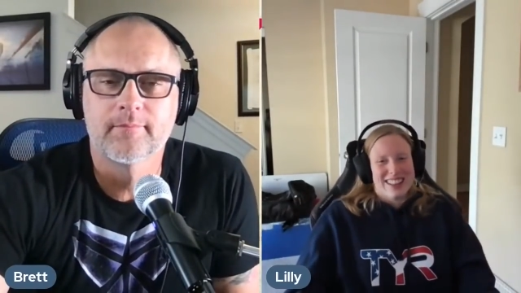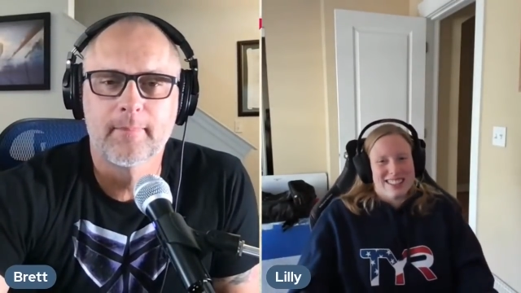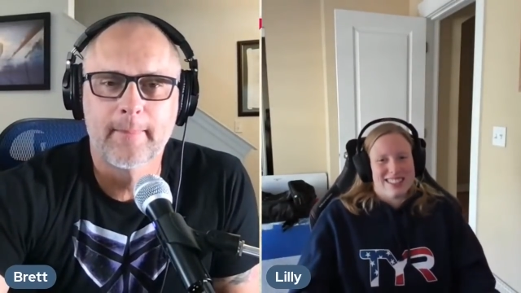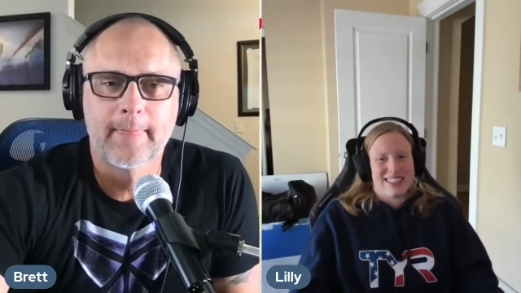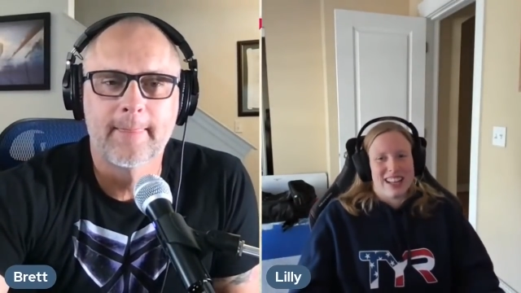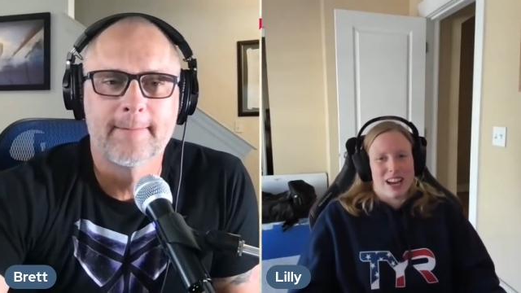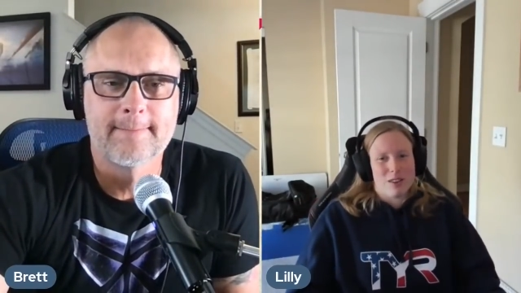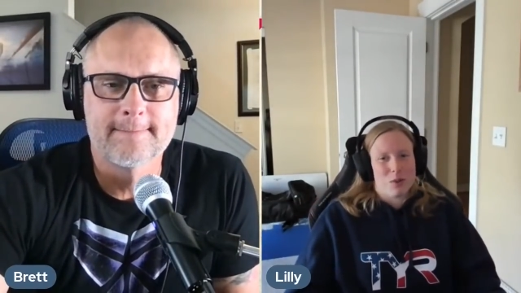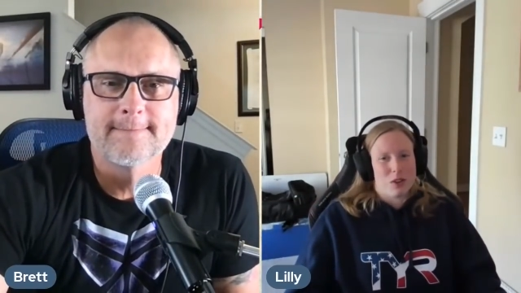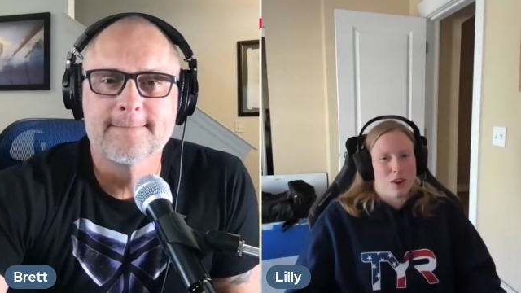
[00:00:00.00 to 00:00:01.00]
Speaker 1: this is it. I
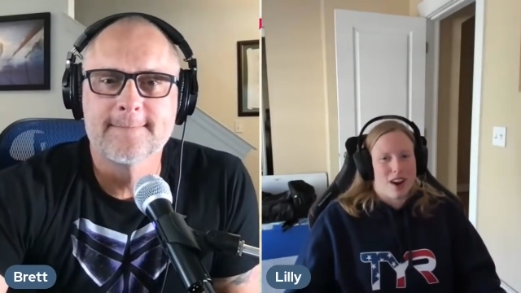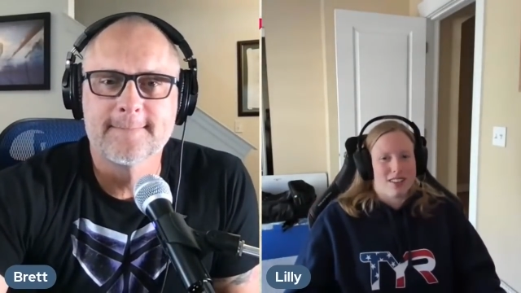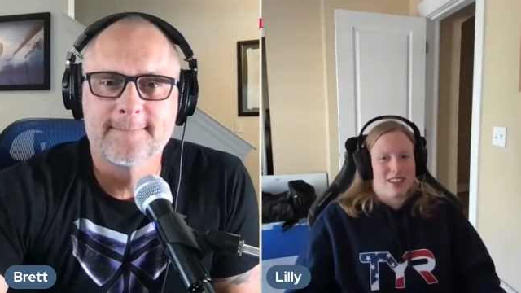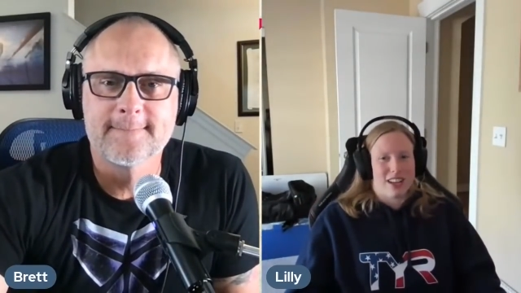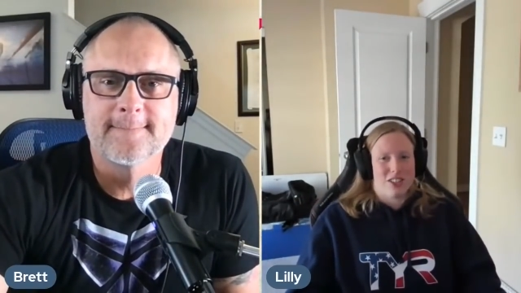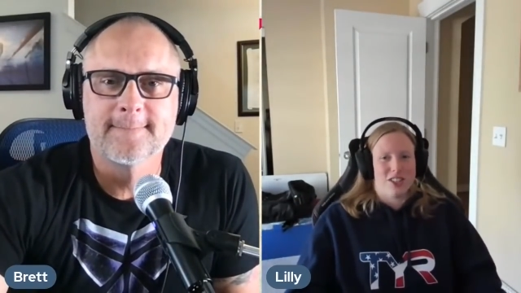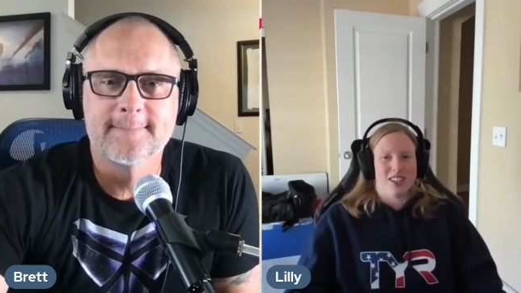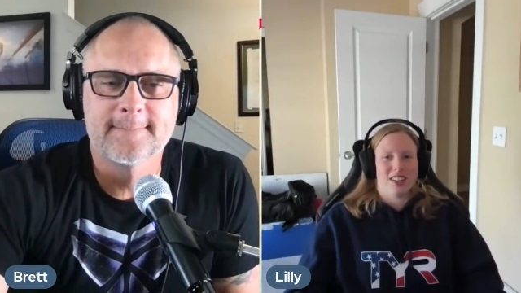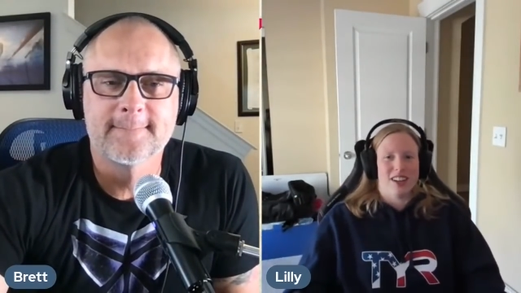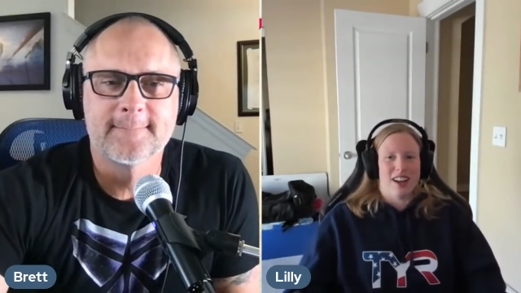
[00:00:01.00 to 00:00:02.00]
was with Crocs last year.